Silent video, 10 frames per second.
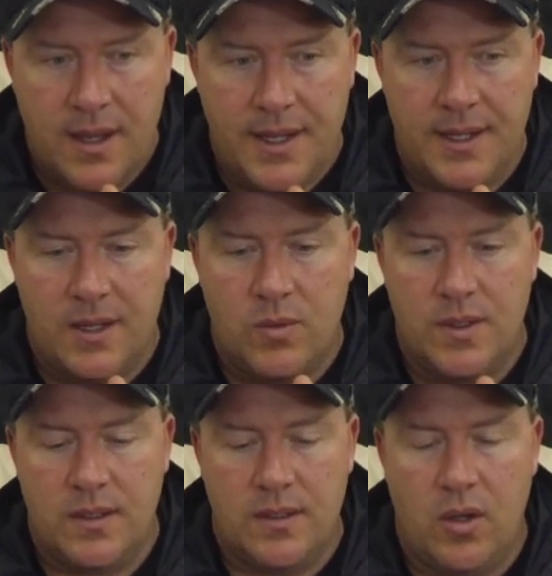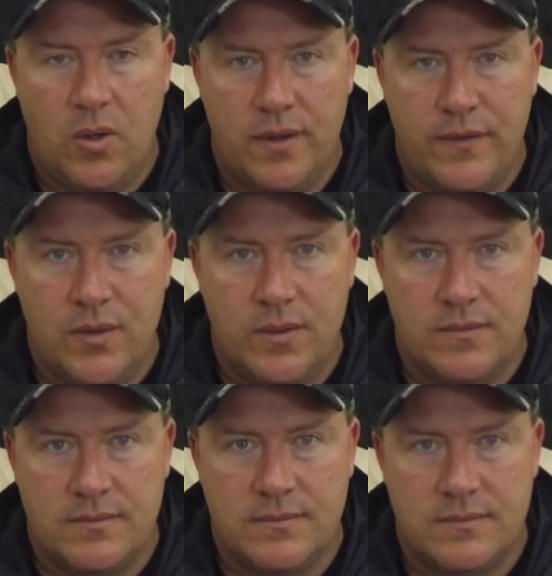and I would hold the food
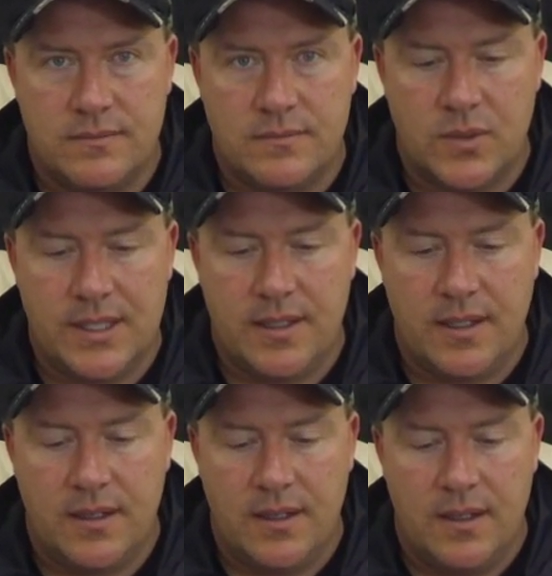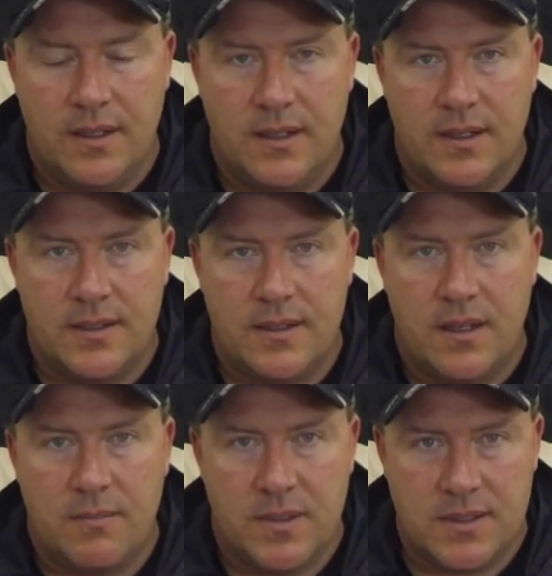right there. And the
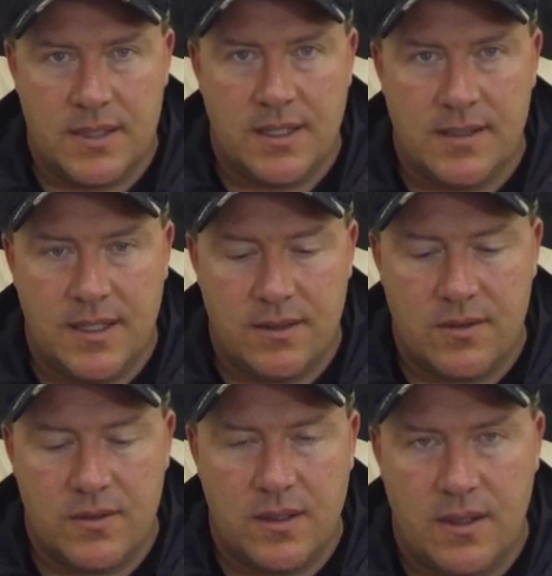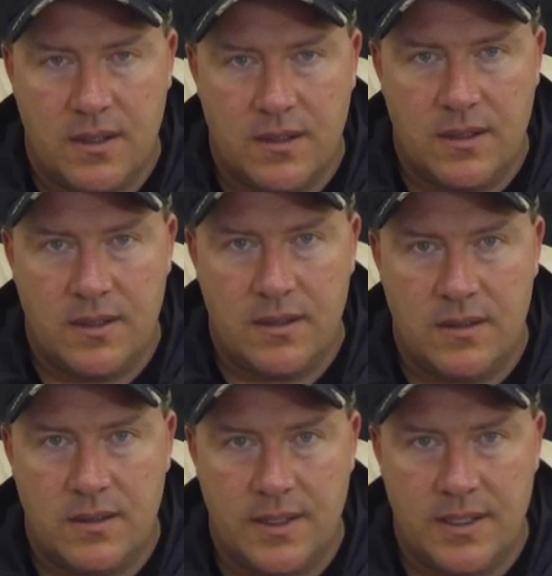dog must stick his head through the collar. All
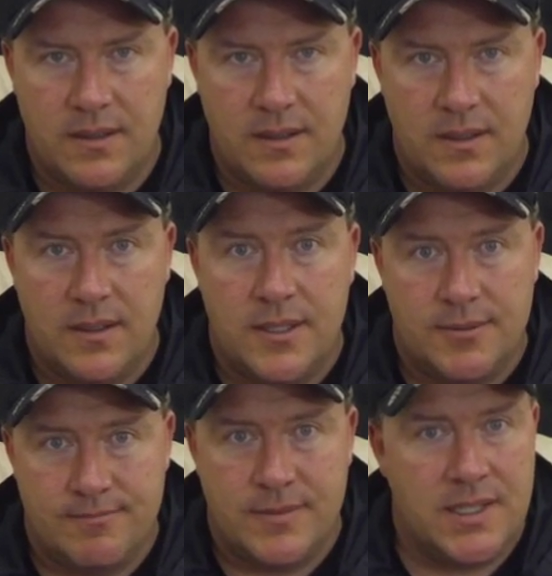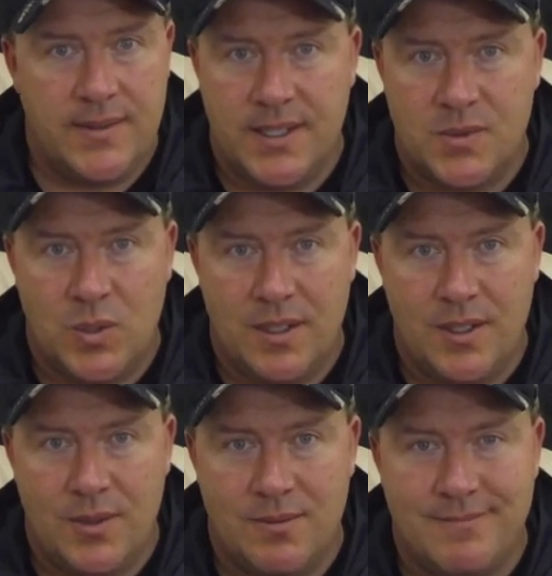right? And if he doesn't want
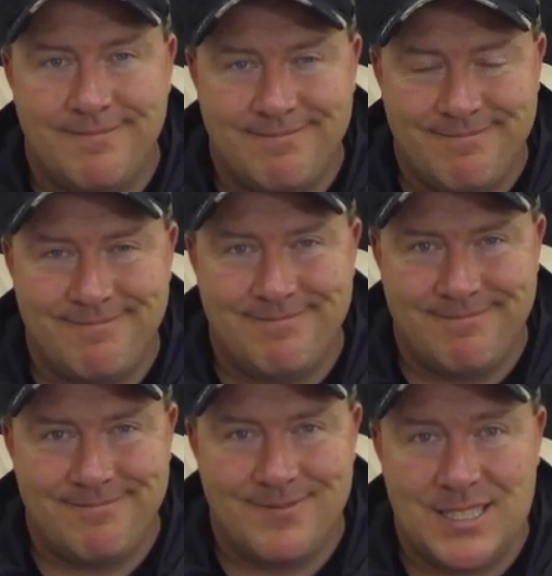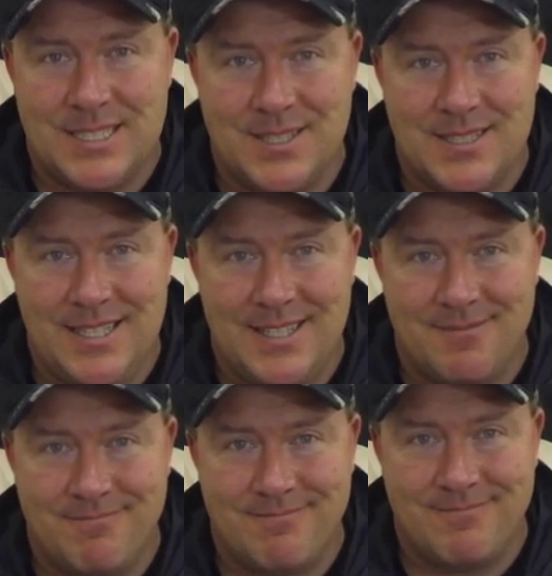to, then he doesn't
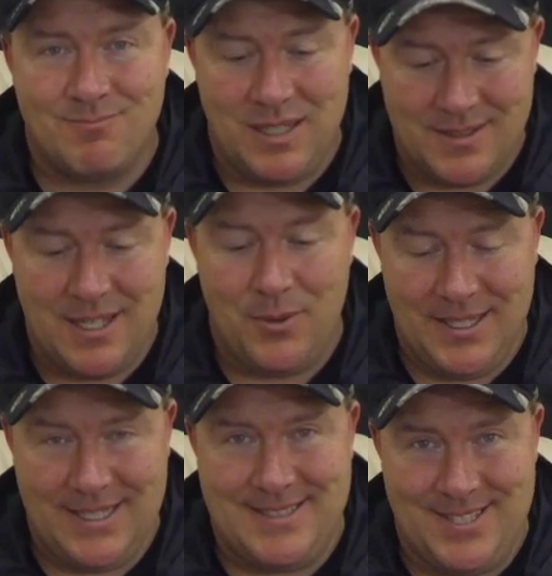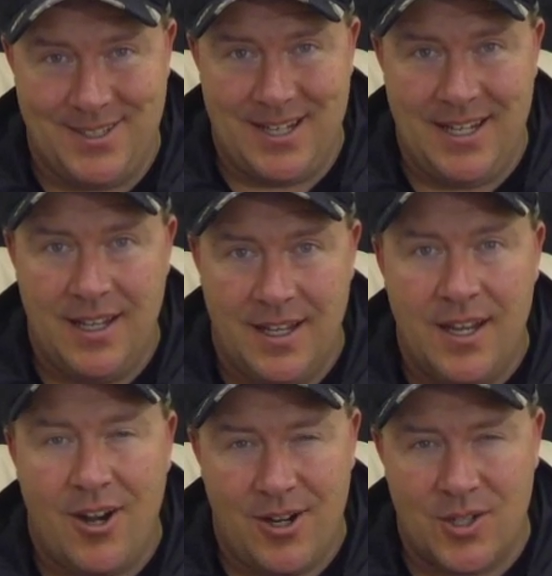eat. That's how he eats, okay?
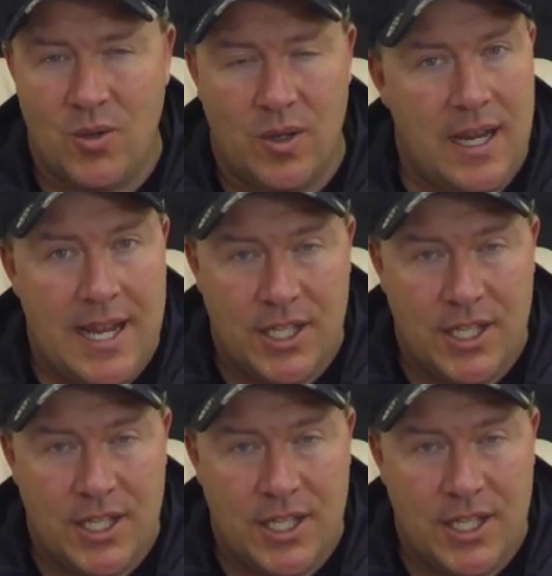Hardcore.